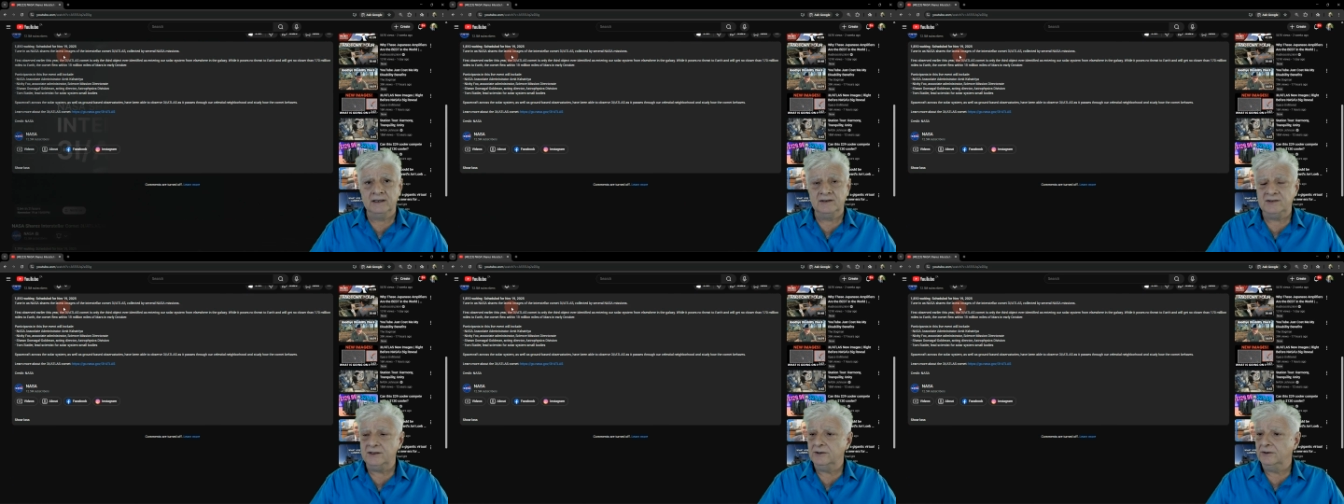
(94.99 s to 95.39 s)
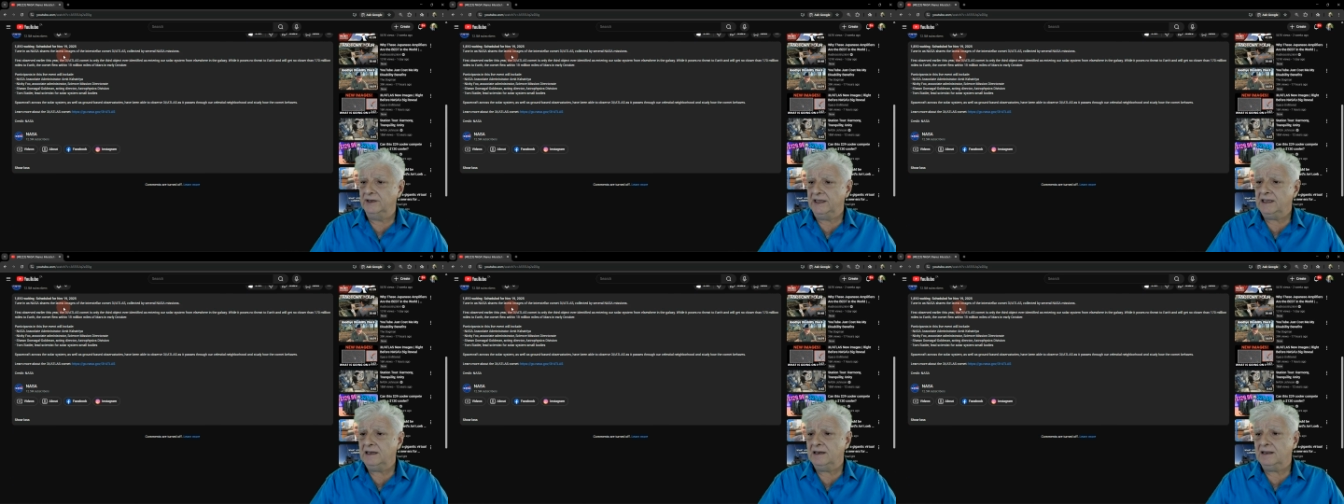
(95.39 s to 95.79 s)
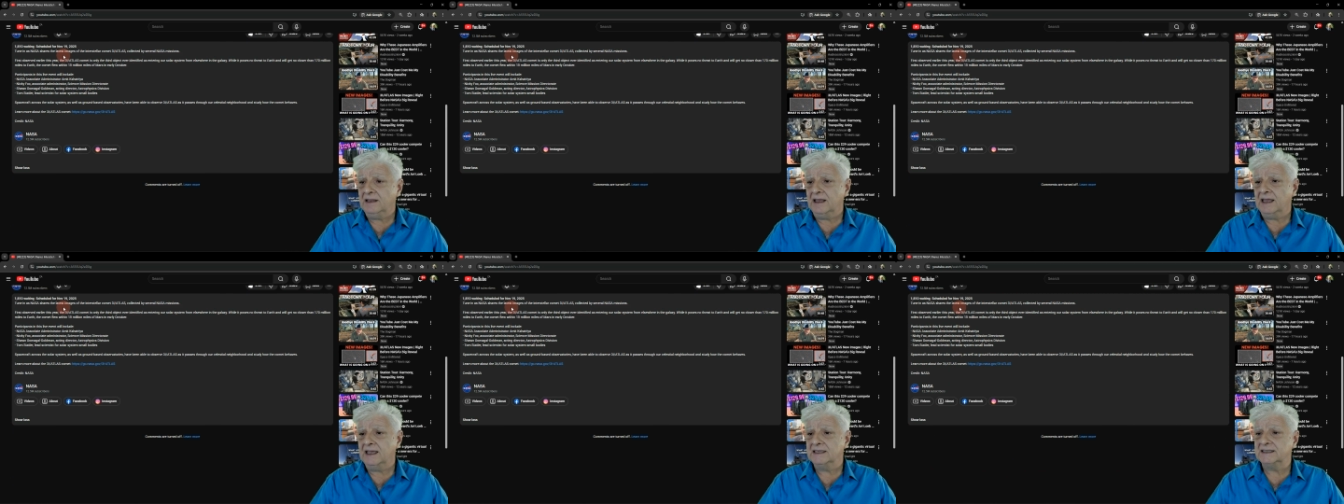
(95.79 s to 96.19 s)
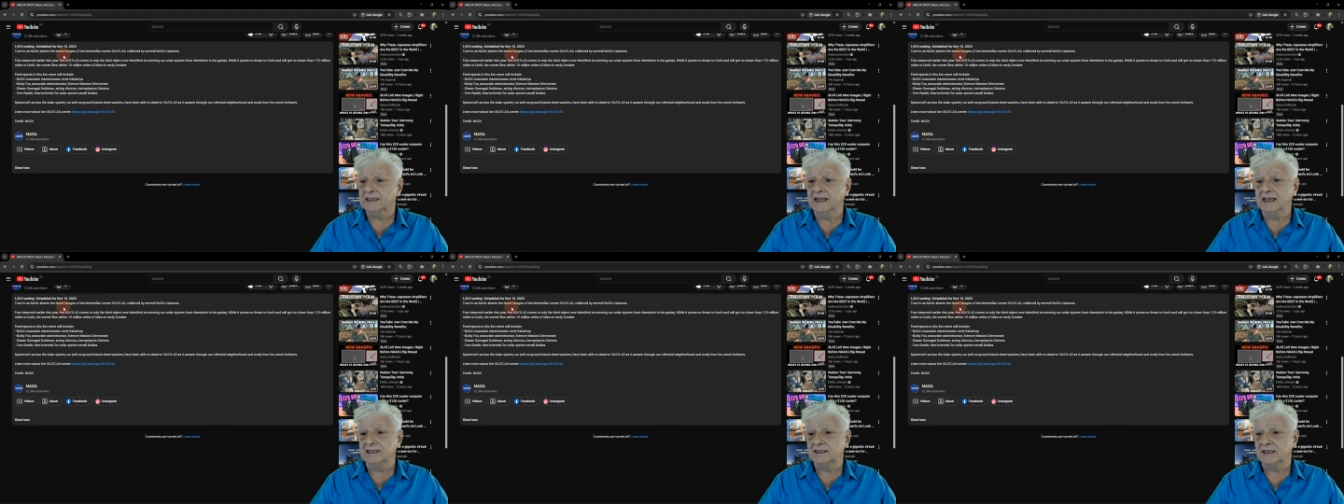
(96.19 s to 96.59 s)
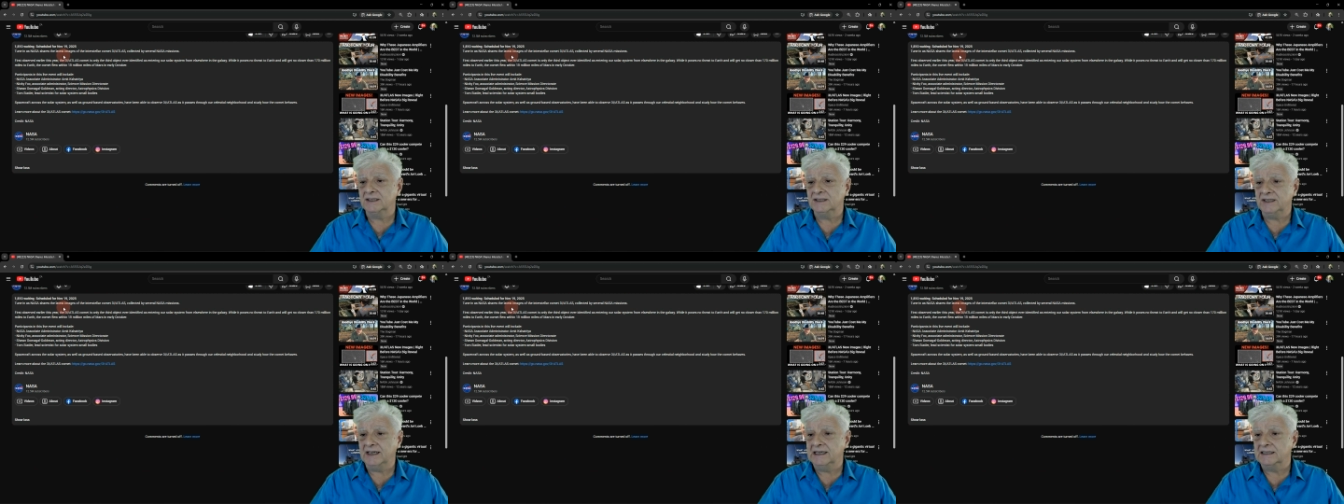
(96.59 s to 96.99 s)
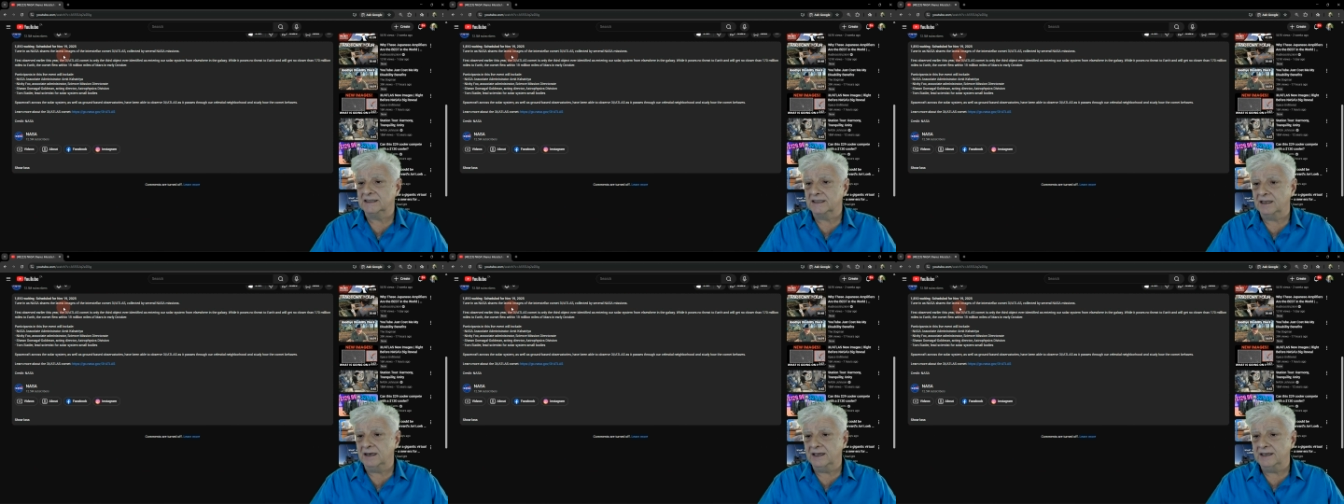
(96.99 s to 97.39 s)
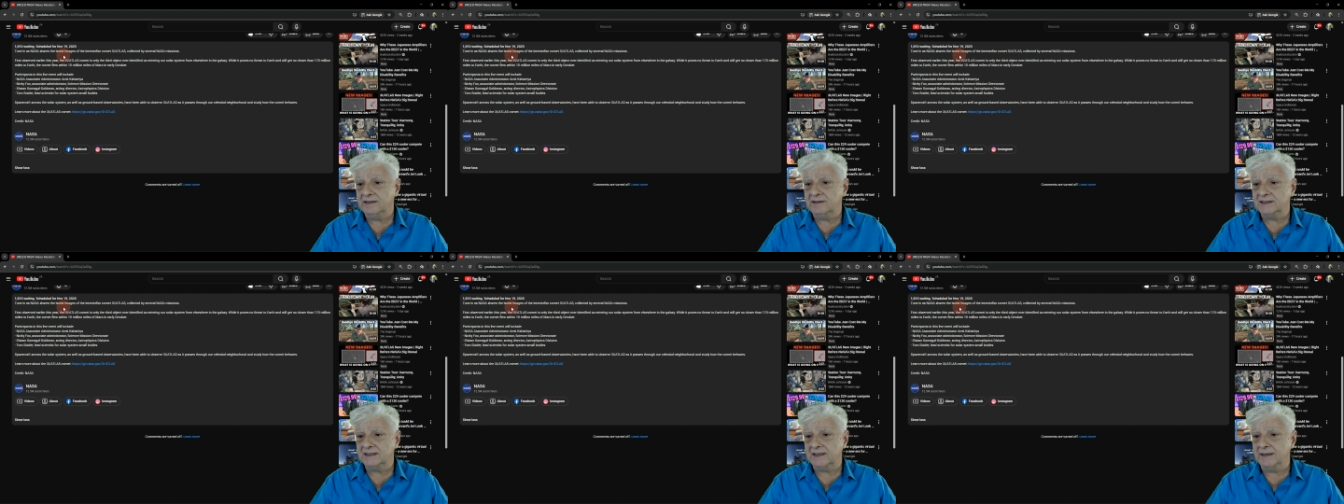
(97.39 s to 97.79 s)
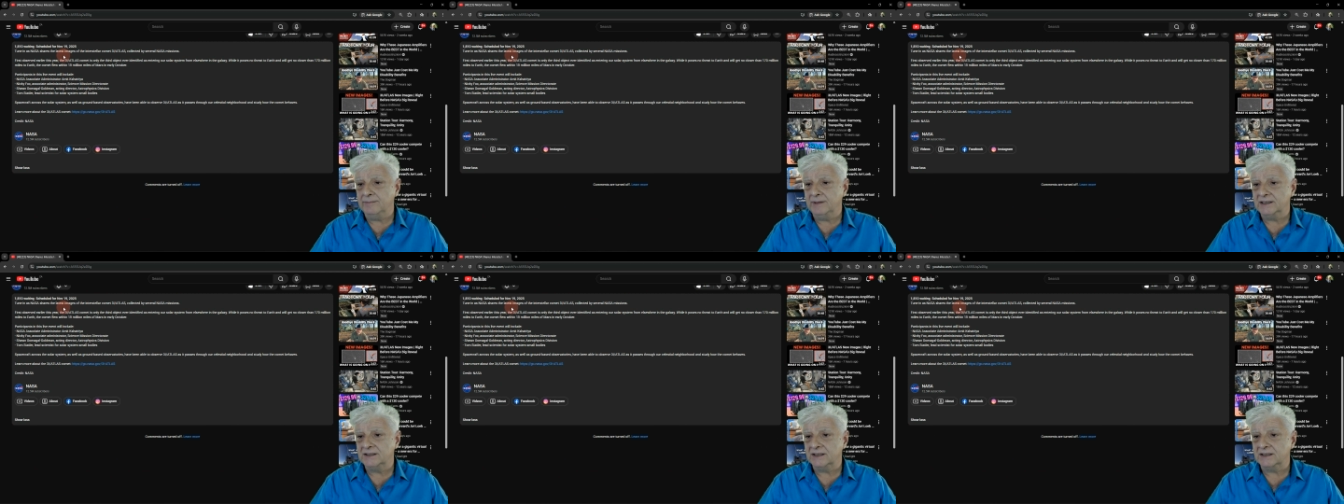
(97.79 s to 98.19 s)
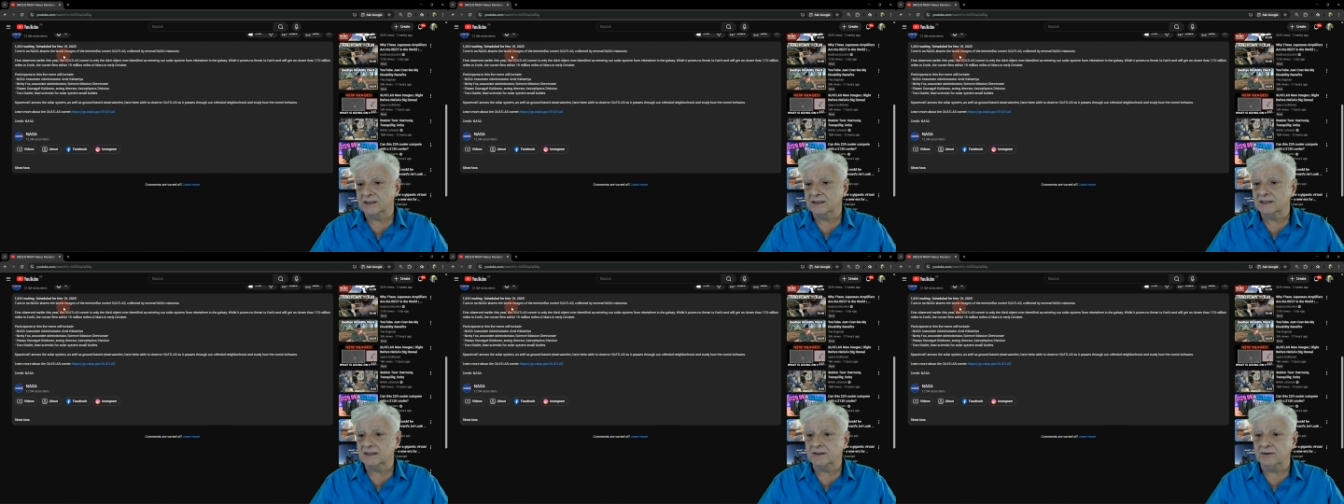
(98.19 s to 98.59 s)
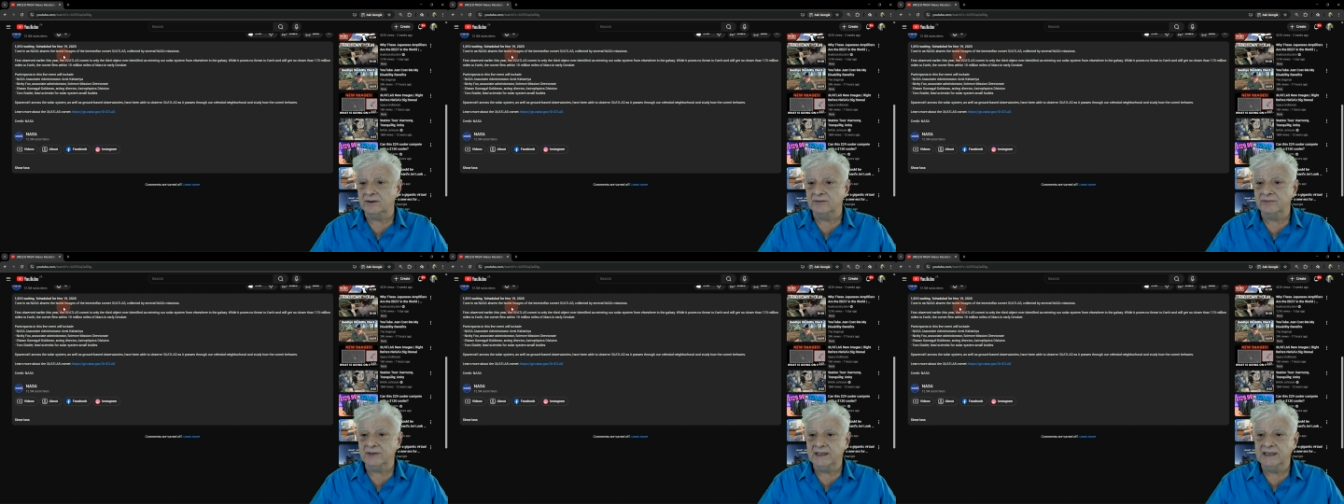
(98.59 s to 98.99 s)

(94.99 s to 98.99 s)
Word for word: Tune in as NASA shares the latest images of